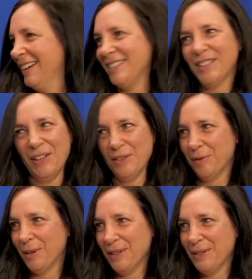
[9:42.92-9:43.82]
A ton
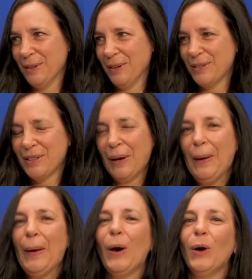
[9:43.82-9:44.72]
of research.
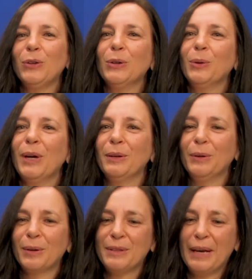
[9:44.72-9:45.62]
Also, I
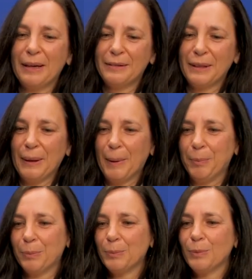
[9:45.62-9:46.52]
looked at
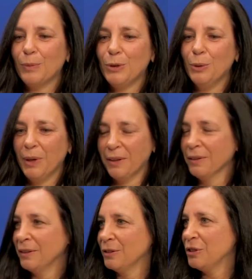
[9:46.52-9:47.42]
um, New
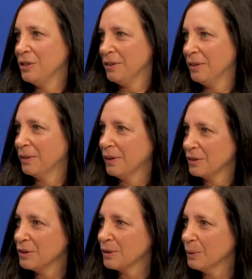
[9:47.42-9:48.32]
England
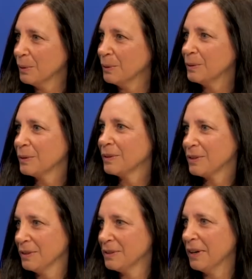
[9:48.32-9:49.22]
Genealogical
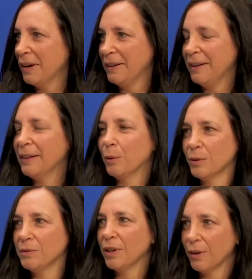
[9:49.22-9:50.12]
Society. That
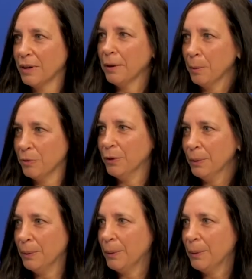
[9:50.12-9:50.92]
was very helpful.